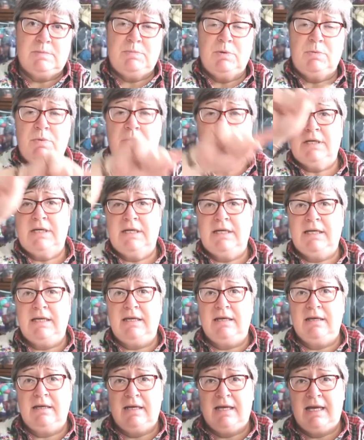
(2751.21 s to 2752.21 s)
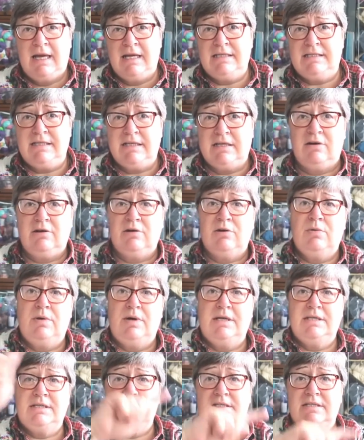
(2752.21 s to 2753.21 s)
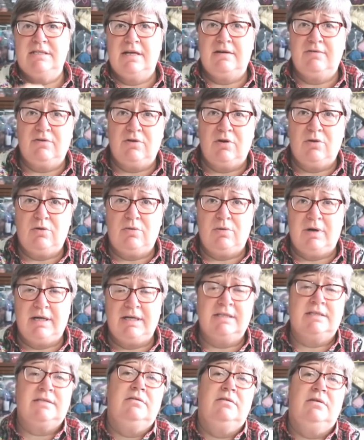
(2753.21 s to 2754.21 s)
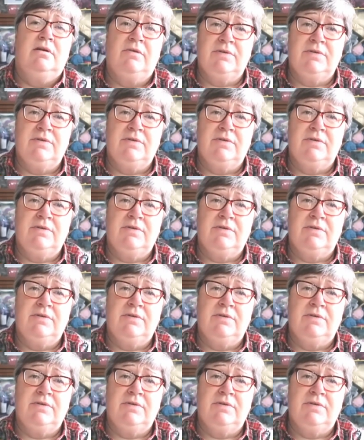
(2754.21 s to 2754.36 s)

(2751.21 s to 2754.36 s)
but working anti-clockwise instead of clockwise.